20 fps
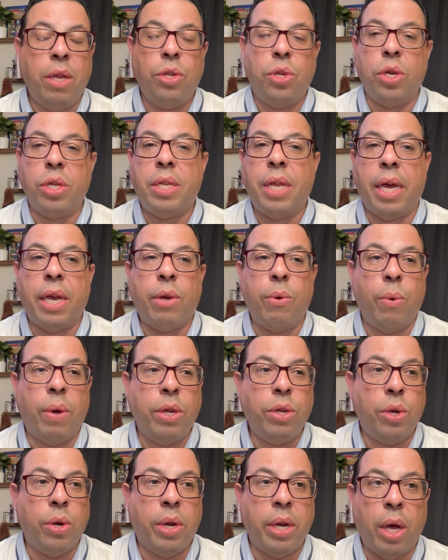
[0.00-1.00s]
Just like
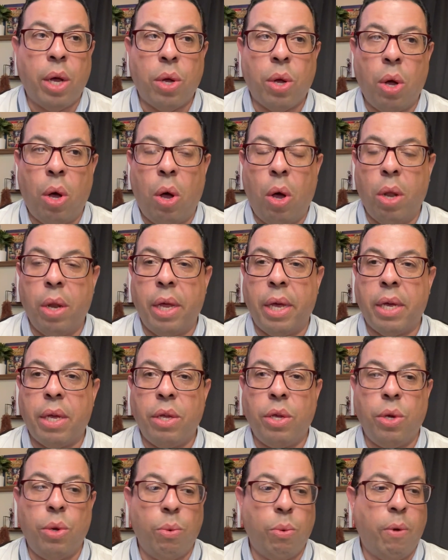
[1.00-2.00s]
when you're an alcoholic,
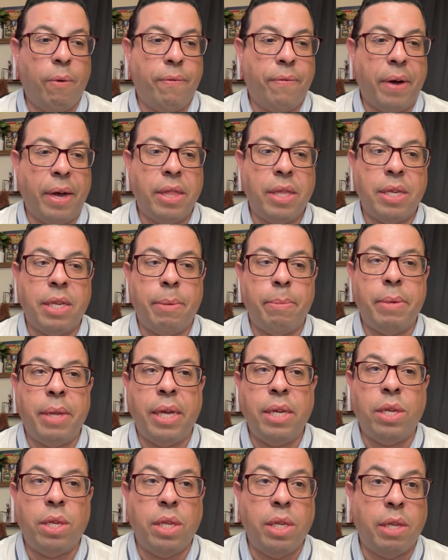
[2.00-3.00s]
you will fight the
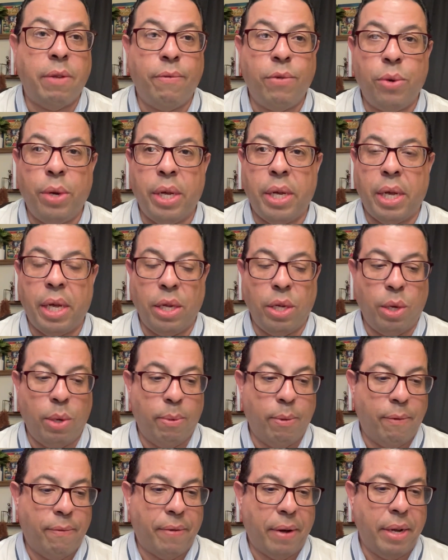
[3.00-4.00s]
temptations of drinking.
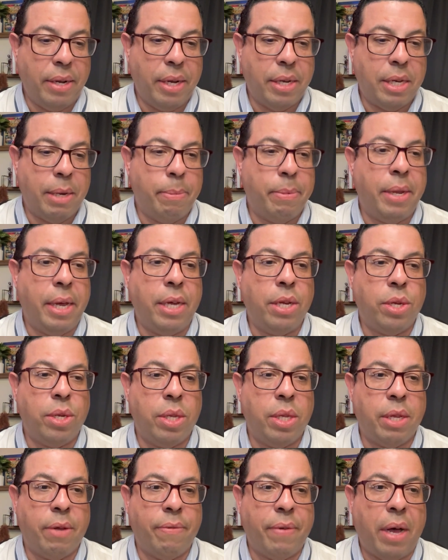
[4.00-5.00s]
You will find the
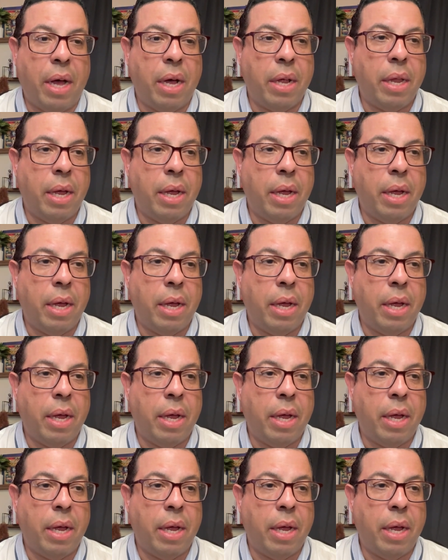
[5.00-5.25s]
temptations of